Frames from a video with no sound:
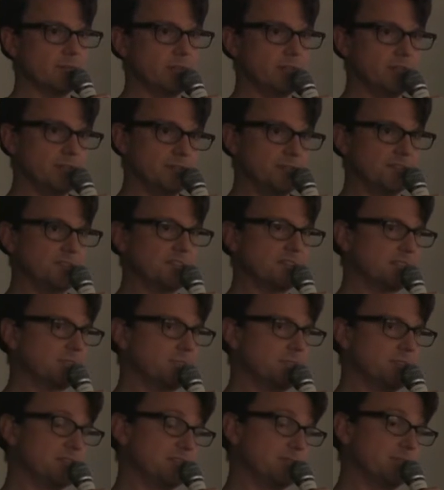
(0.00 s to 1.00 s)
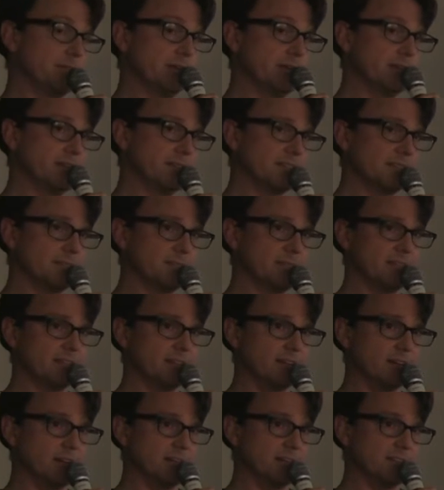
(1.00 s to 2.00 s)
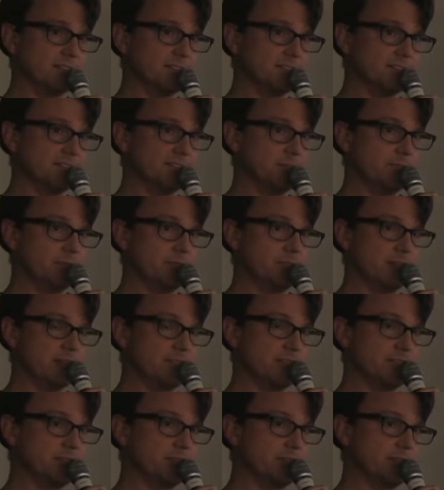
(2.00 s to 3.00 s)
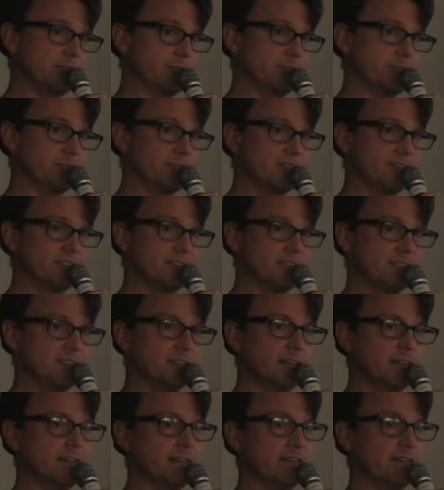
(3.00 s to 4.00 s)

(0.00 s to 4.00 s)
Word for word: We use, we just build on something that already existed BitMessage and that we trusted.